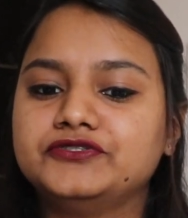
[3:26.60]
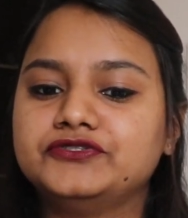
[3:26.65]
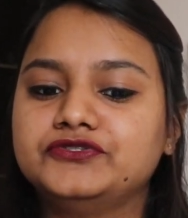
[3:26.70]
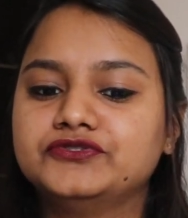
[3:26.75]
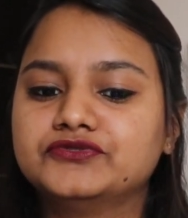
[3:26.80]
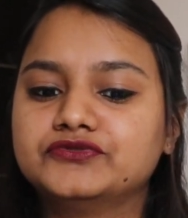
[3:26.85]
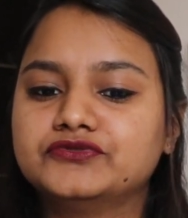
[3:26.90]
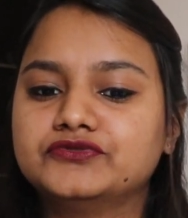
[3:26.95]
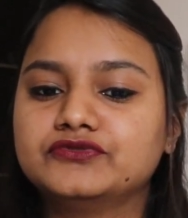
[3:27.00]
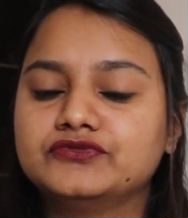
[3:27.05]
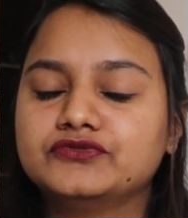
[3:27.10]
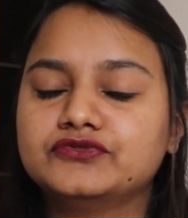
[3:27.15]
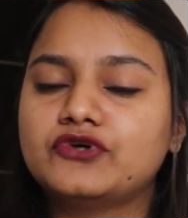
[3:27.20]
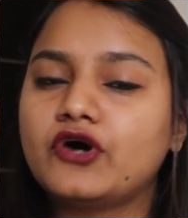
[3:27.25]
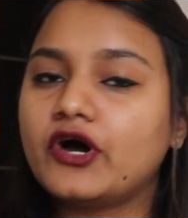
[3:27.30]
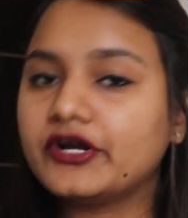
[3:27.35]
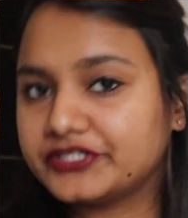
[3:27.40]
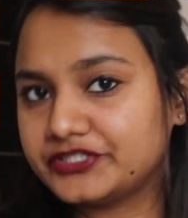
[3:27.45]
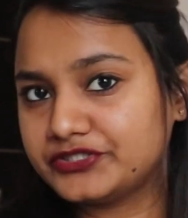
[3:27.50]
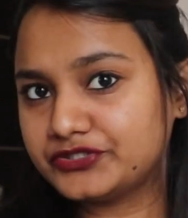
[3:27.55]
you
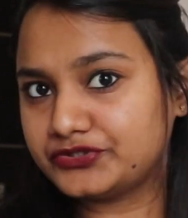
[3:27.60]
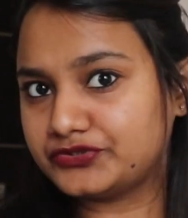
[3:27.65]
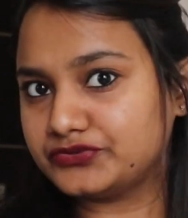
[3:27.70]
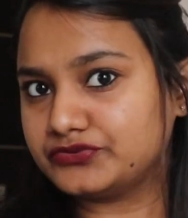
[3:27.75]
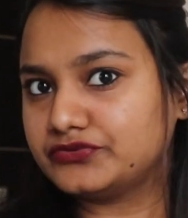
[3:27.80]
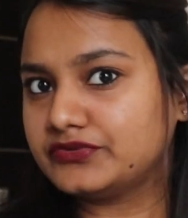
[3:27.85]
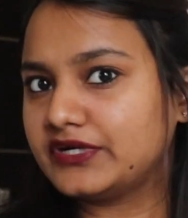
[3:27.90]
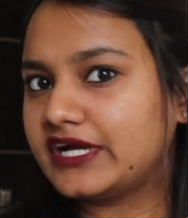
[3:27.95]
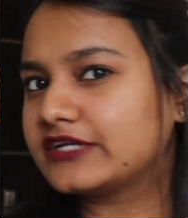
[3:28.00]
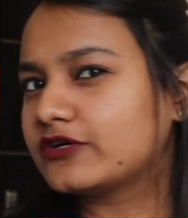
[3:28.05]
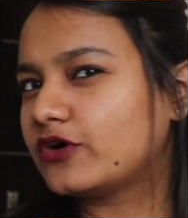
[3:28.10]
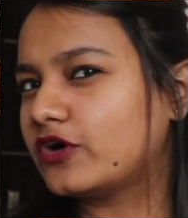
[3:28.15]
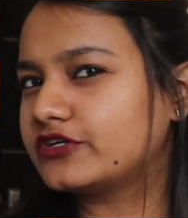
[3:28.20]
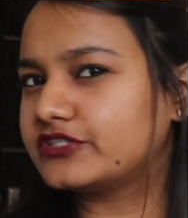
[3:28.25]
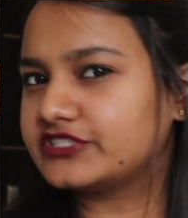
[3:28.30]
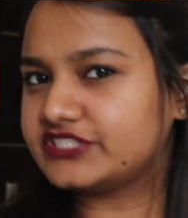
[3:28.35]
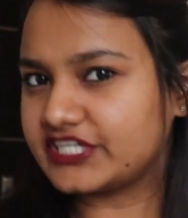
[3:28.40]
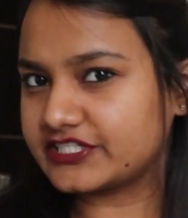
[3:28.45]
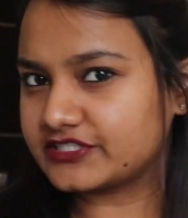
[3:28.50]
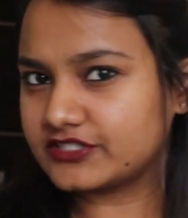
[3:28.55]
got into 2 and got
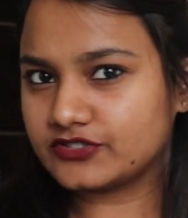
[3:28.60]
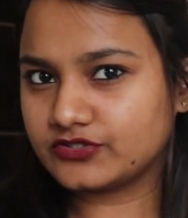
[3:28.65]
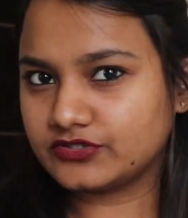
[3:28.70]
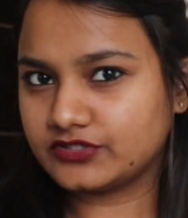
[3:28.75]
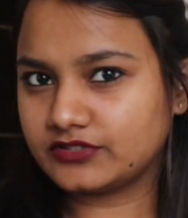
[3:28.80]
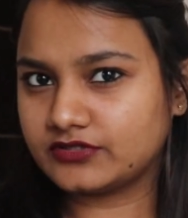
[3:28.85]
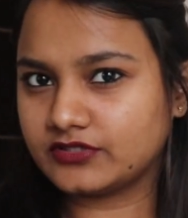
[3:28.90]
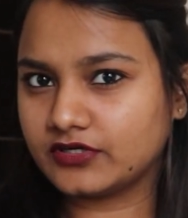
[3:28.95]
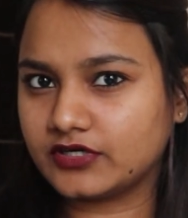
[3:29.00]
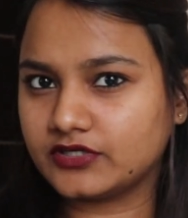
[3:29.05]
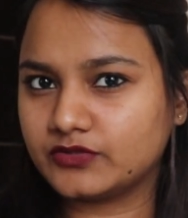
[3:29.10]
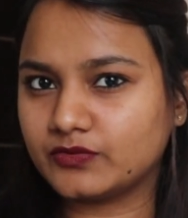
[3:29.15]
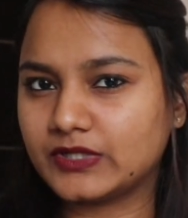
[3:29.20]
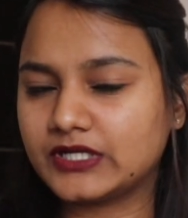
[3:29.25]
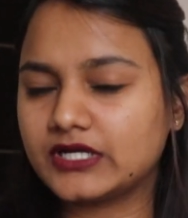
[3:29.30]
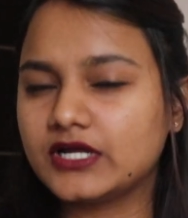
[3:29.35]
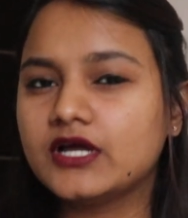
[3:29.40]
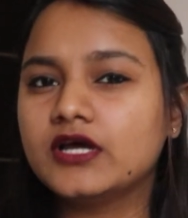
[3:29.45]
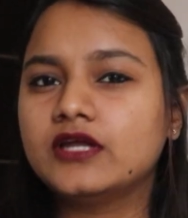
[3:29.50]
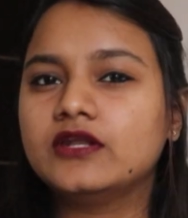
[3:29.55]
rejected in the 3rd
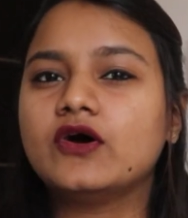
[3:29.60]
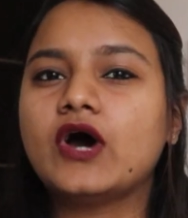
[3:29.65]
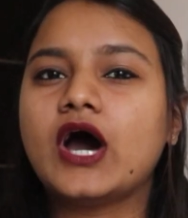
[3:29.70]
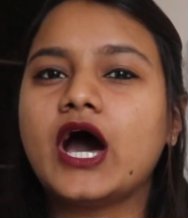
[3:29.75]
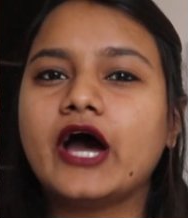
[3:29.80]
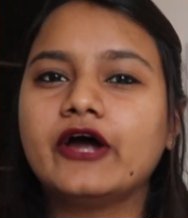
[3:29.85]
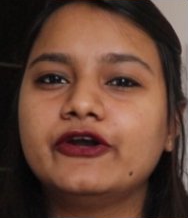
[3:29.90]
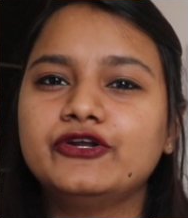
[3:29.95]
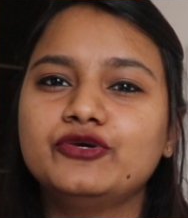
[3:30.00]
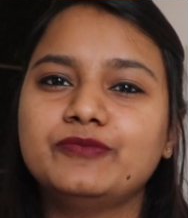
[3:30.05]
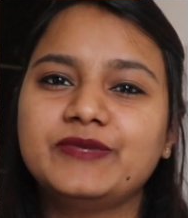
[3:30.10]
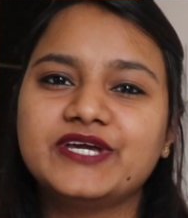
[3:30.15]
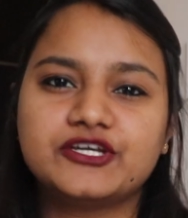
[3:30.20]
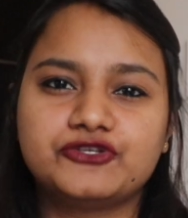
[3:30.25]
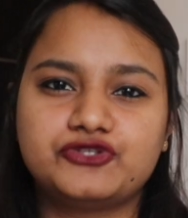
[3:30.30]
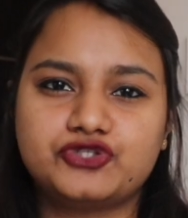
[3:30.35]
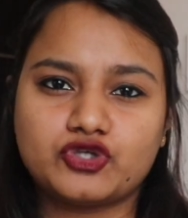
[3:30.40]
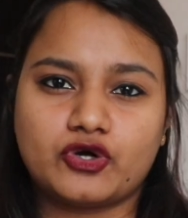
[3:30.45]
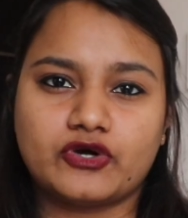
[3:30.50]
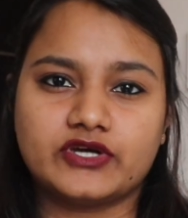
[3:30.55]
one. Now how do you make
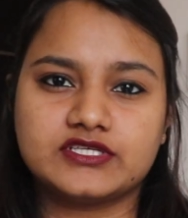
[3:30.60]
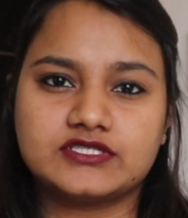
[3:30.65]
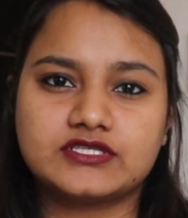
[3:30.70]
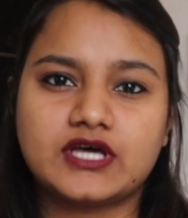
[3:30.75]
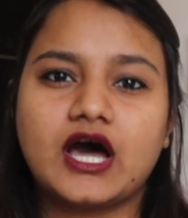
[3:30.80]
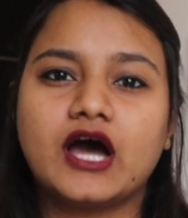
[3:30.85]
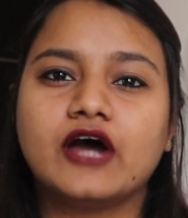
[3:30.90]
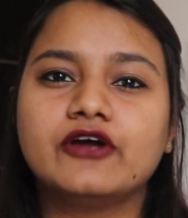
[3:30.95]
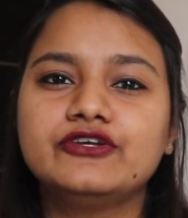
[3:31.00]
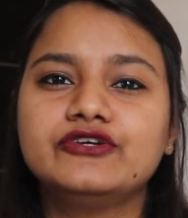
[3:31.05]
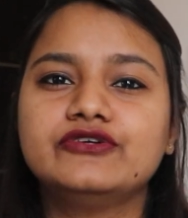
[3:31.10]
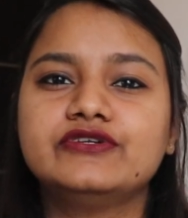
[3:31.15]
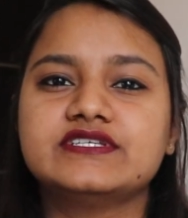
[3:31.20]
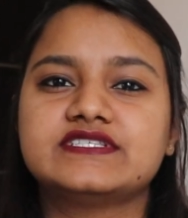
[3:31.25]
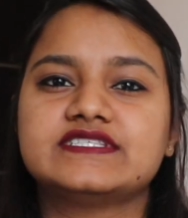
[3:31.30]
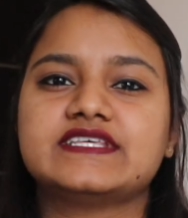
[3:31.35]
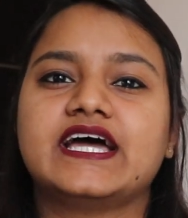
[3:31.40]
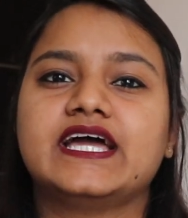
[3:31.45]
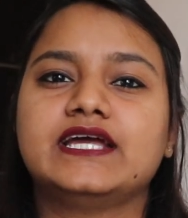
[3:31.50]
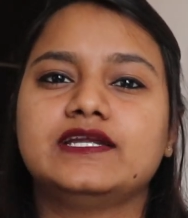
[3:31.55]
a choice? How do you
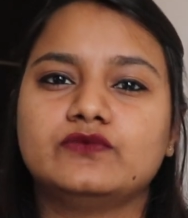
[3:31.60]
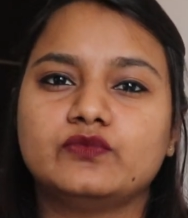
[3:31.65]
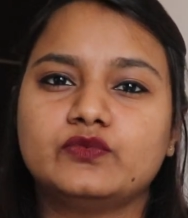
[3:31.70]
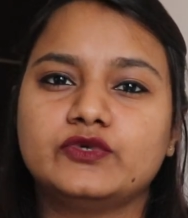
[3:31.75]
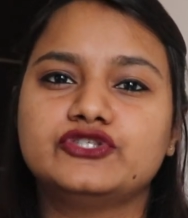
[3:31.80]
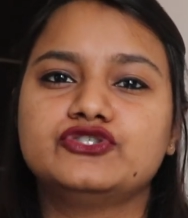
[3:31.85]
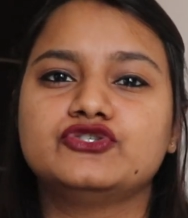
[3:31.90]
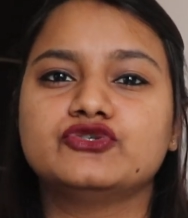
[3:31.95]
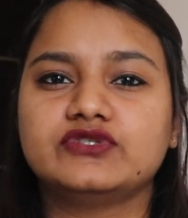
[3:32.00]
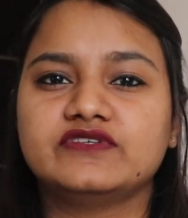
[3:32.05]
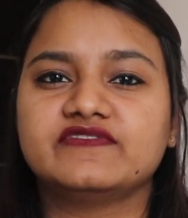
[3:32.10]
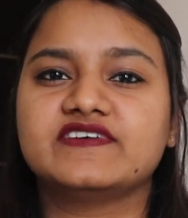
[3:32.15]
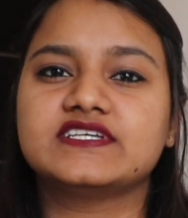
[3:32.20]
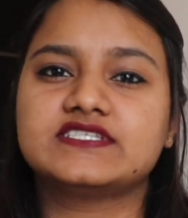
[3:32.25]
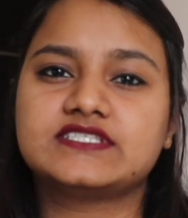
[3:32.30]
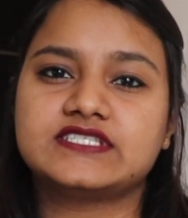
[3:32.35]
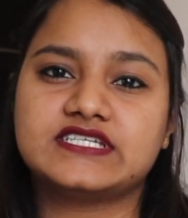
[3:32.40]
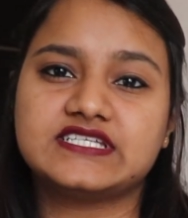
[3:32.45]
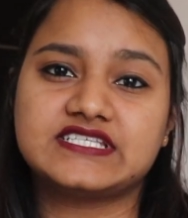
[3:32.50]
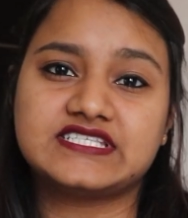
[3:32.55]
decide which
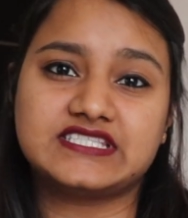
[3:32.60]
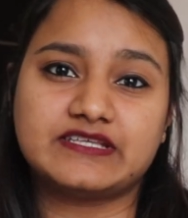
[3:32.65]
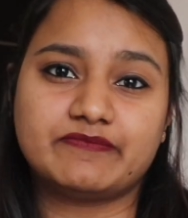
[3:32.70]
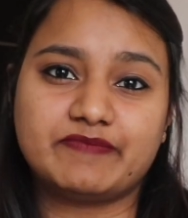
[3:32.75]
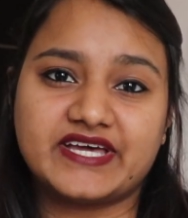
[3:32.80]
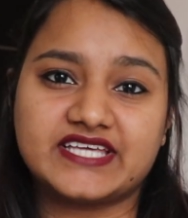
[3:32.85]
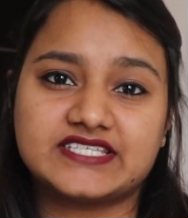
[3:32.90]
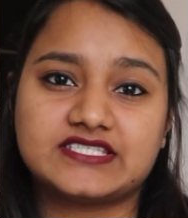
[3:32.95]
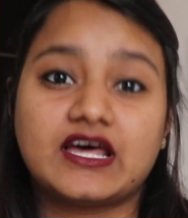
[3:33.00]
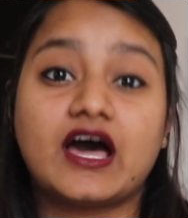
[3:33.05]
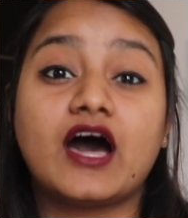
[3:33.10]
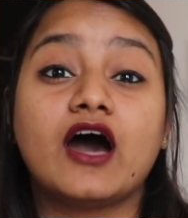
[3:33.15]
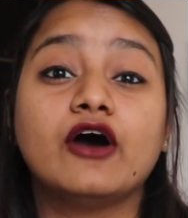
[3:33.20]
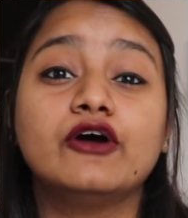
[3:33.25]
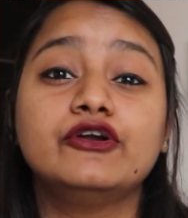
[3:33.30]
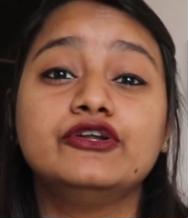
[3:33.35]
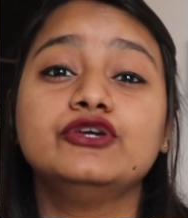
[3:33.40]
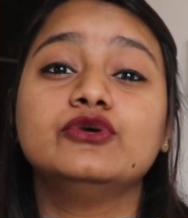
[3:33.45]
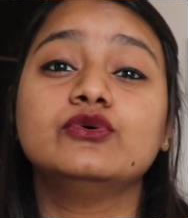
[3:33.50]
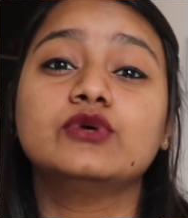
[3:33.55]
university is the best?
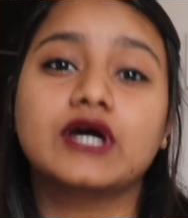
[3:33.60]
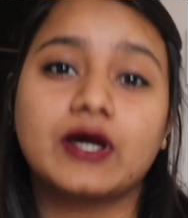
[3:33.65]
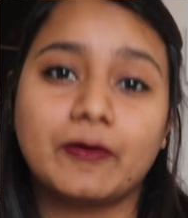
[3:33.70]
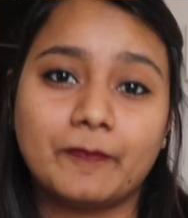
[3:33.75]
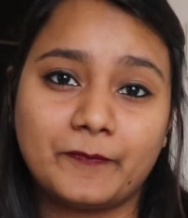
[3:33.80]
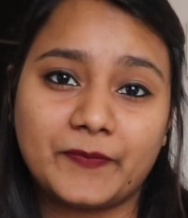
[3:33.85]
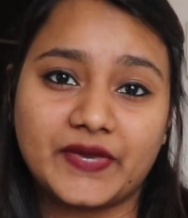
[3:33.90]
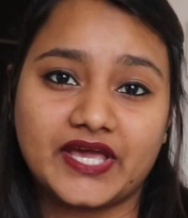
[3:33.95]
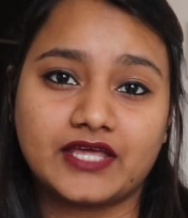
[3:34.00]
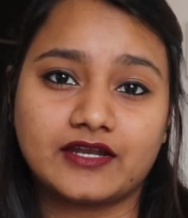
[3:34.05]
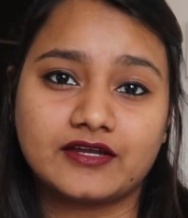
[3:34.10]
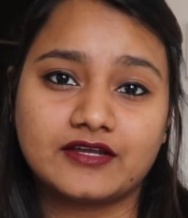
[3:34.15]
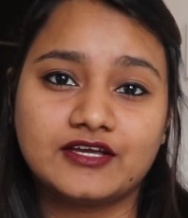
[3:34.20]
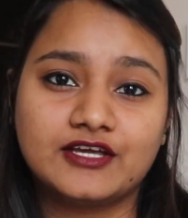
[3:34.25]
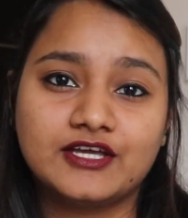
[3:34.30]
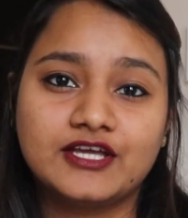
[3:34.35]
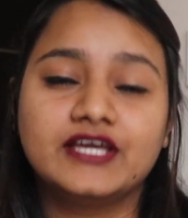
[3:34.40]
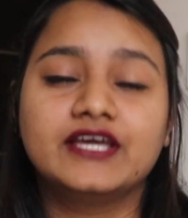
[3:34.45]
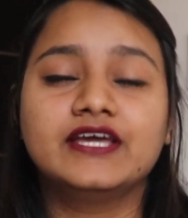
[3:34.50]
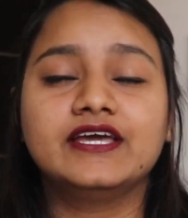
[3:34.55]
How do you compare?
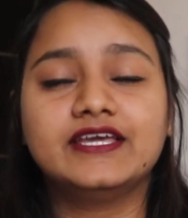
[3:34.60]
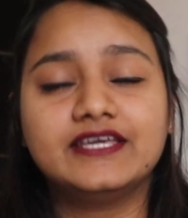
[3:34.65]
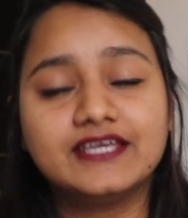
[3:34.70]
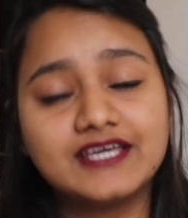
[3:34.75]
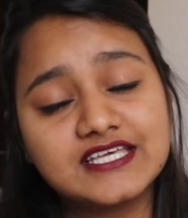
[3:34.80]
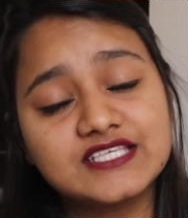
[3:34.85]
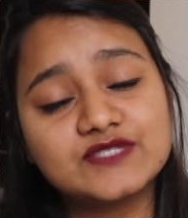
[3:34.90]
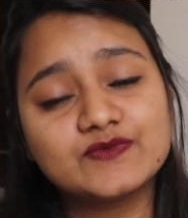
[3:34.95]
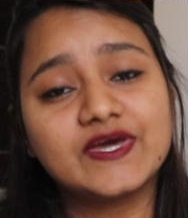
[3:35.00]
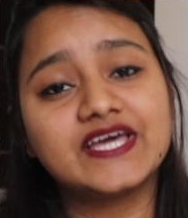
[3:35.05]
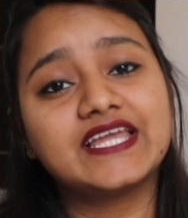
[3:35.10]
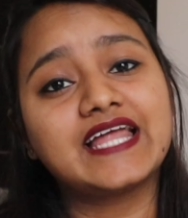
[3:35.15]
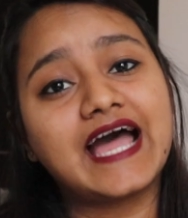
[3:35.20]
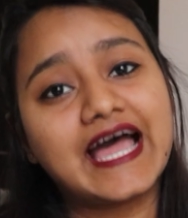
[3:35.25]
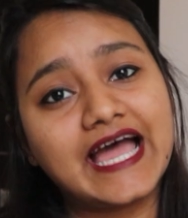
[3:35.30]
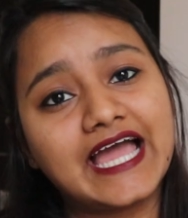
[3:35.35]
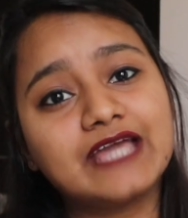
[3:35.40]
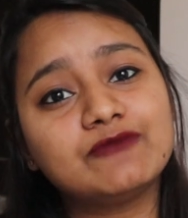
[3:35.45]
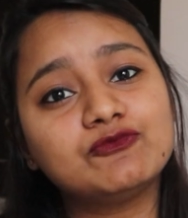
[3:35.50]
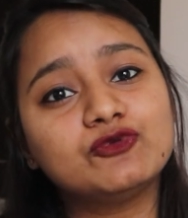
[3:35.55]
Here's where
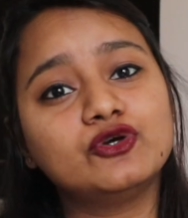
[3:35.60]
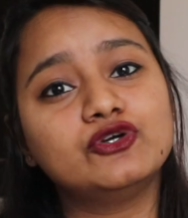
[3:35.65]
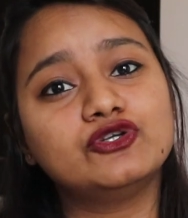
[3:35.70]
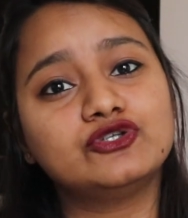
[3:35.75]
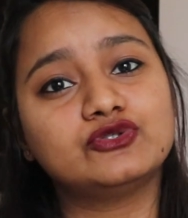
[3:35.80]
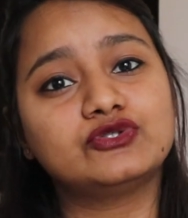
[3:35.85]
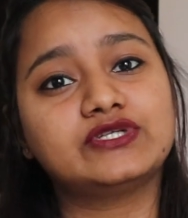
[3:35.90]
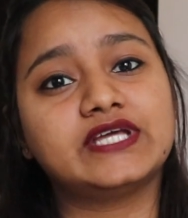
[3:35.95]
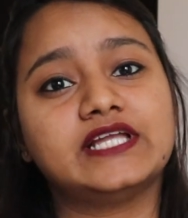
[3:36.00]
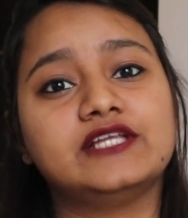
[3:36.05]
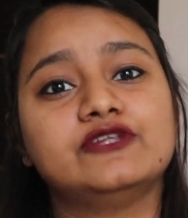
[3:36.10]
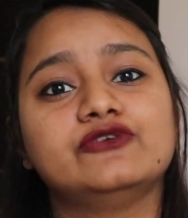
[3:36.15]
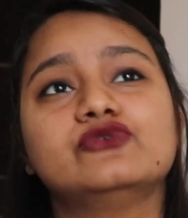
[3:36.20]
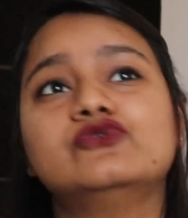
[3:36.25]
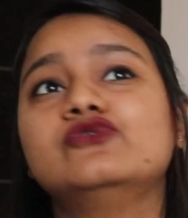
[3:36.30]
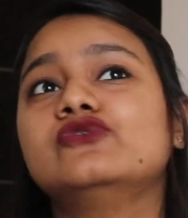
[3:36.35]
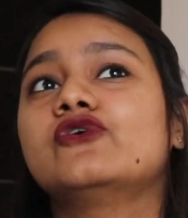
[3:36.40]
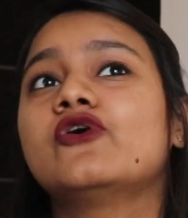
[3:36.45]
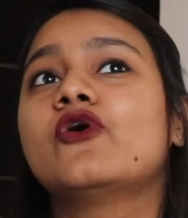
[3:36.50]
I'm going to tell you